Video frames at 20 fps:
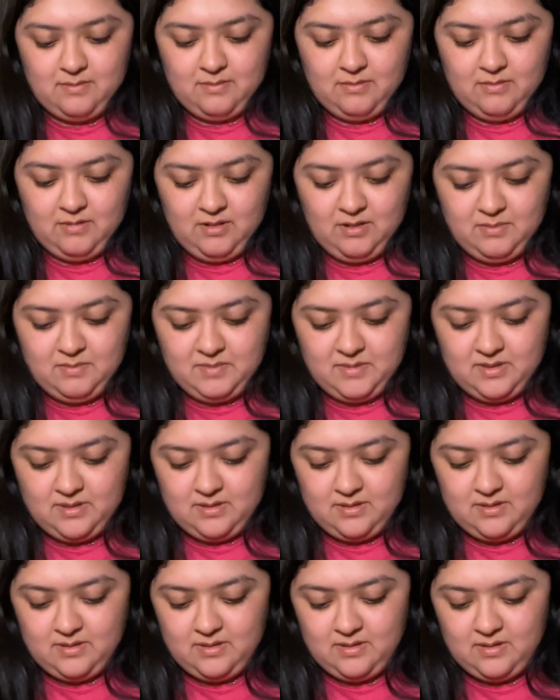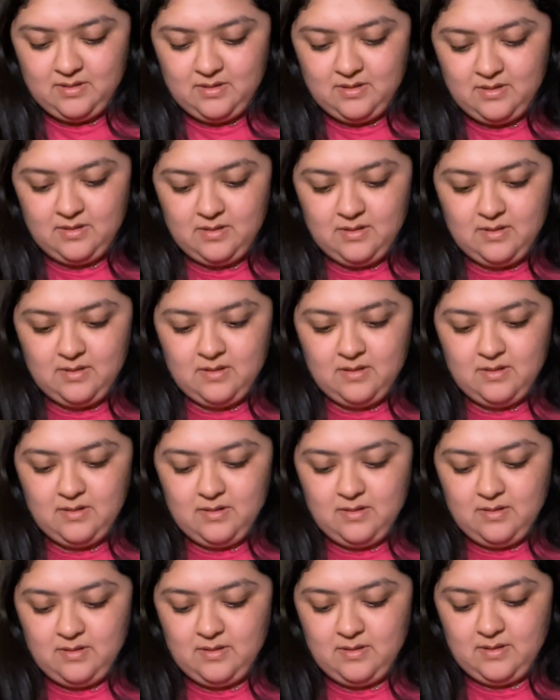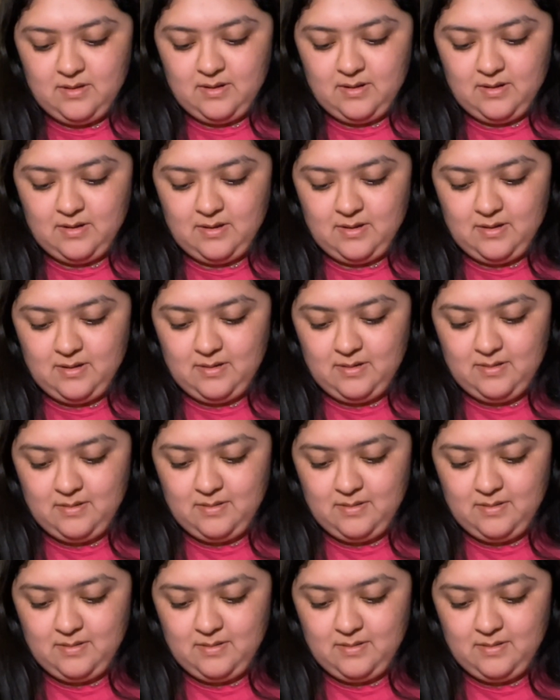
oops, hold on.